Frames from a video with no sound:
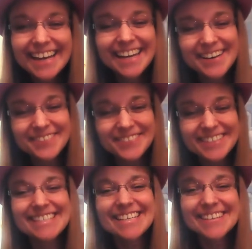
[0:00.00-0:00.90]
Number
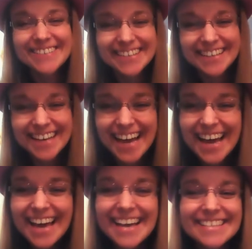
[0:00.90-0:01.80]
2
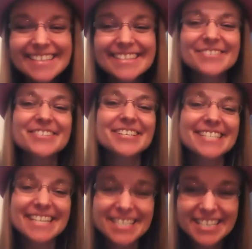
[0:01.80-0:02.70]
is the
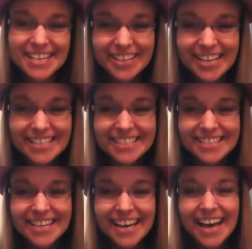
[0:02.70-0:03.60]

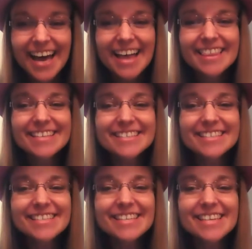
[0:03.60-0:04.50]
traditionalist. This
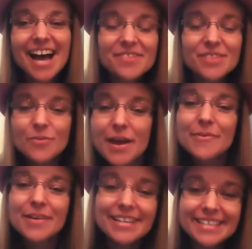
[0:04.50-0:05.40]
is not the
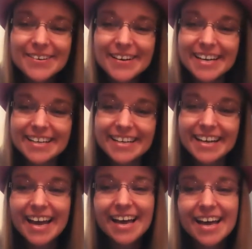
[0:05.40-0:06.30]
way we do it.
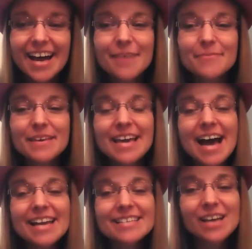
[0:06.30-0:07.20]
He
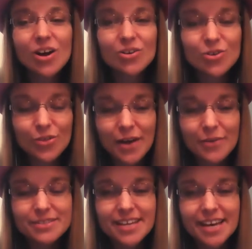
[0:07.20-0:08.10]
had his uncle
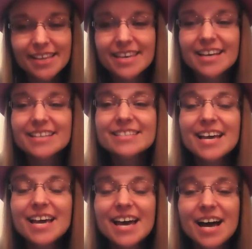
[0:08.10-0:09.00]
that was like this
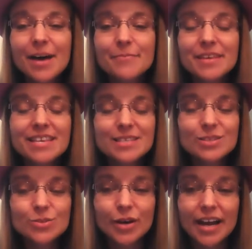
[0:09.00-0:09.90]
in this
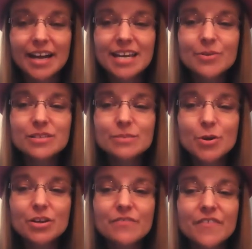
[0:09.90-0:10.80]
story, and he was
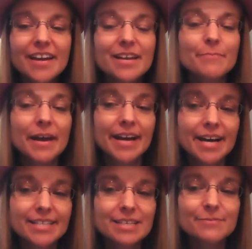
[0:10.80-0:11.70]
motivated by
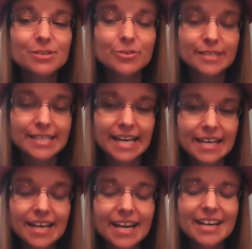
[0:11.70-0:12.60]
custom and
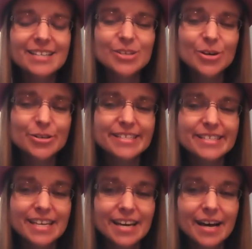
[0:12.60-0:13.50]
routine. And I can totally
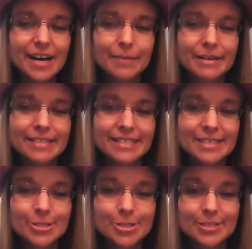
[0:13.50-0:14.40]
see my
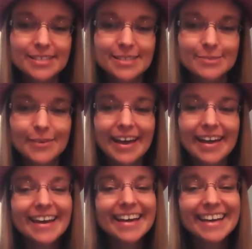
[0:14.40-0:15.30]
sisters this
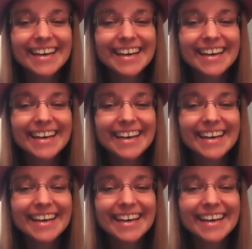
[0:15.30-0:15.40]
way,